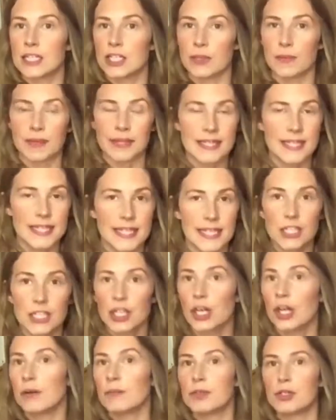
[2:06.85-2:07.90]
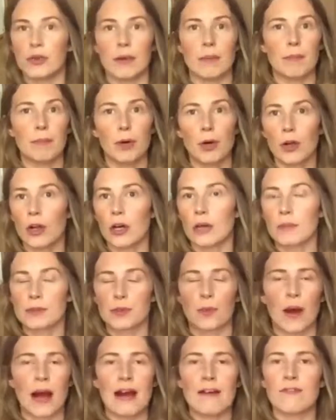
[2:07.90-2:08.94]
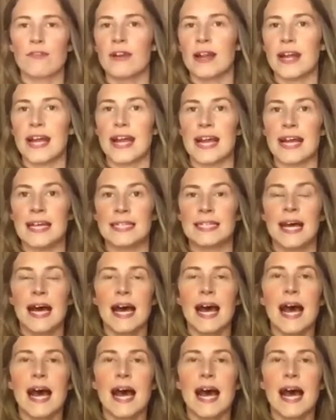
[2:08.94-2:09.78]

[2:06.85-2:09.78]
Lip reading: doing sit-ups, doing pull-ups, whatever it is,